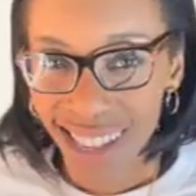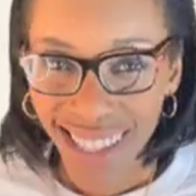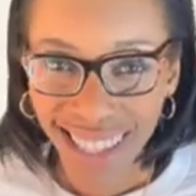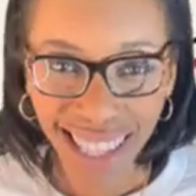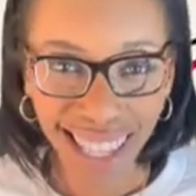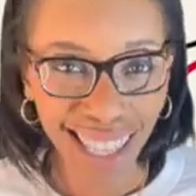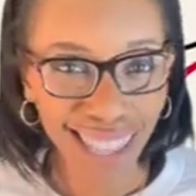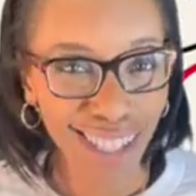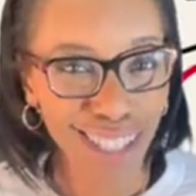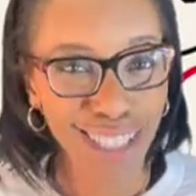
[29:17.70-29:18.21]

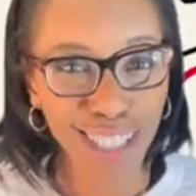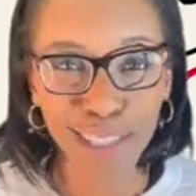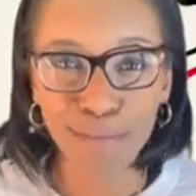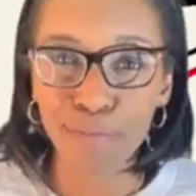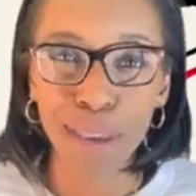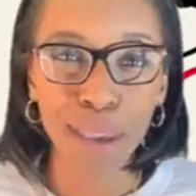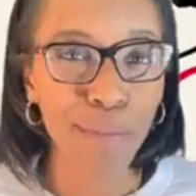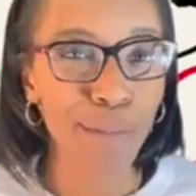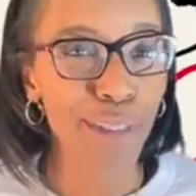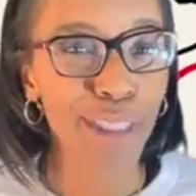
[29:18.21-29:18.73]
Yeah, there's
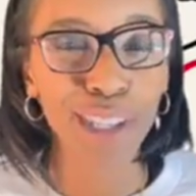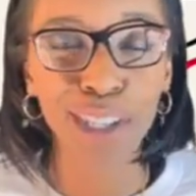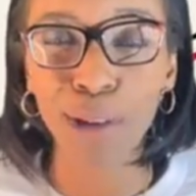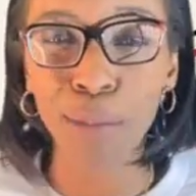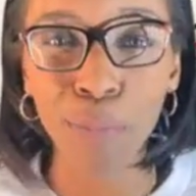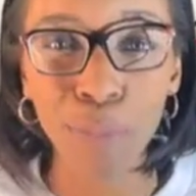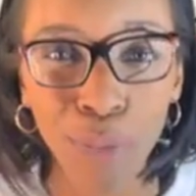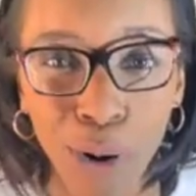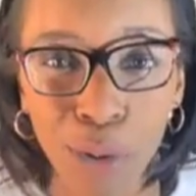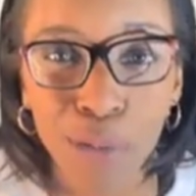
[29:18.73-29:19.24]
some people that are
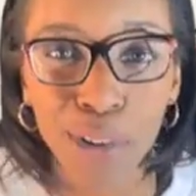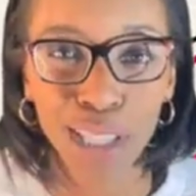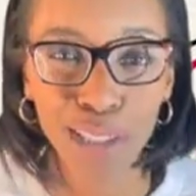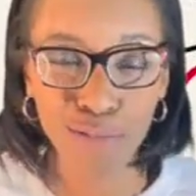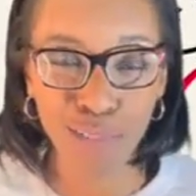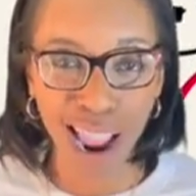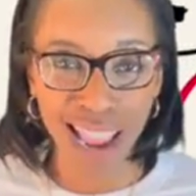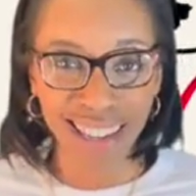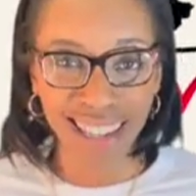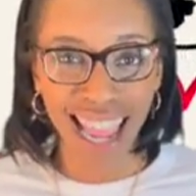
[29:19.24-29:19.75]
broken
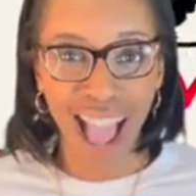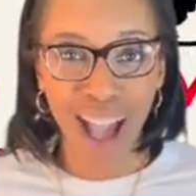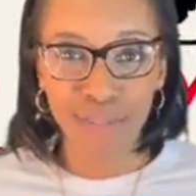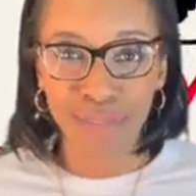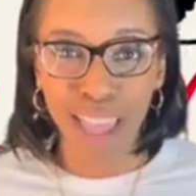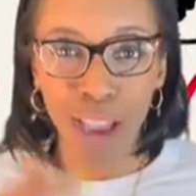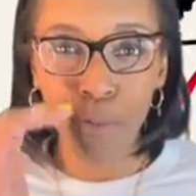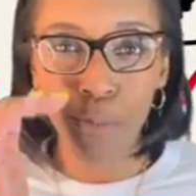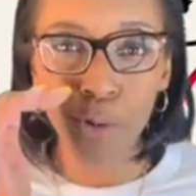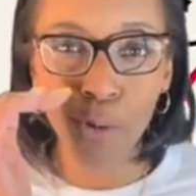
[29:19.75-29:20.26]
right now
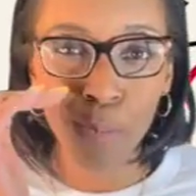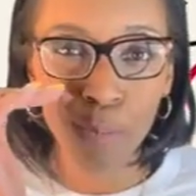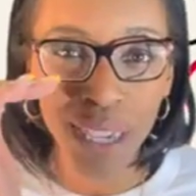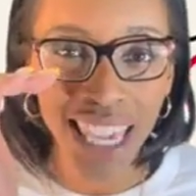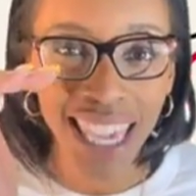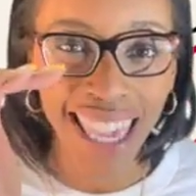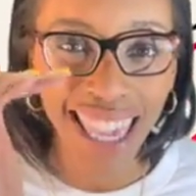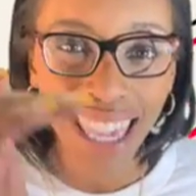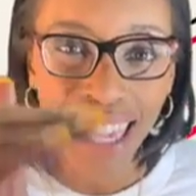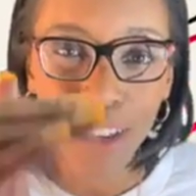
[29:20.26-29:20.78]
that will be
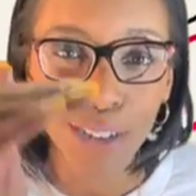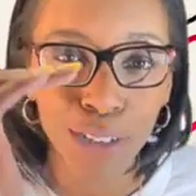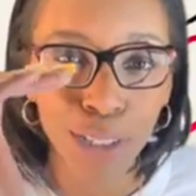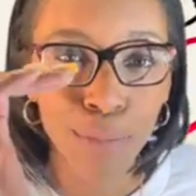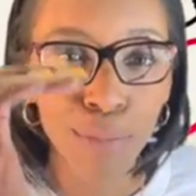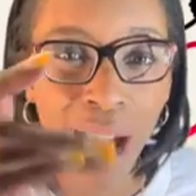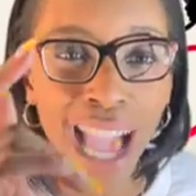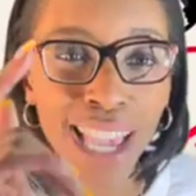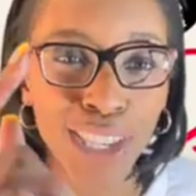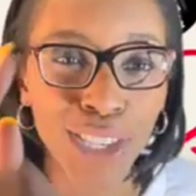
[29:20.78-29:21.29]

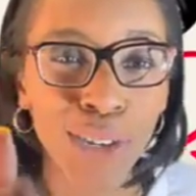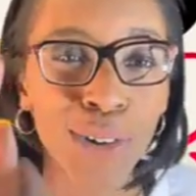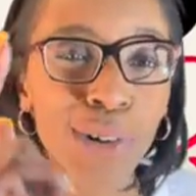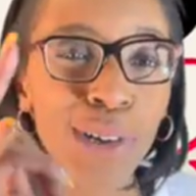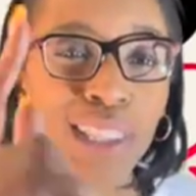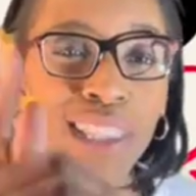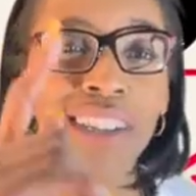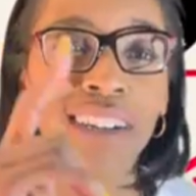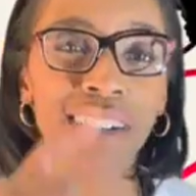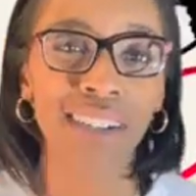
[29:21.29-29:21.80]
healed by
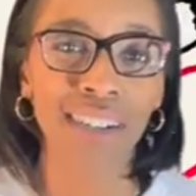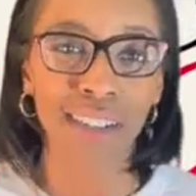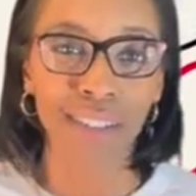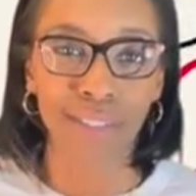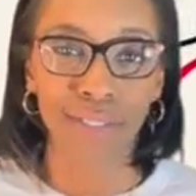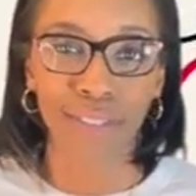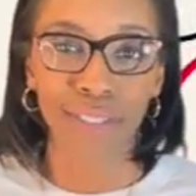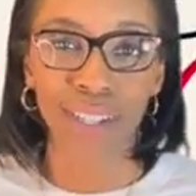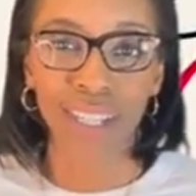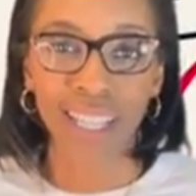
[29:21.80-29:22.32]
your
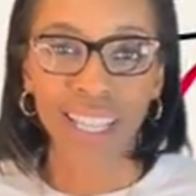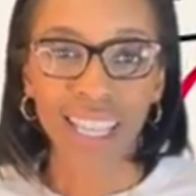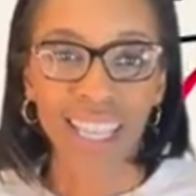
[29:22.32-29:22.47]
love.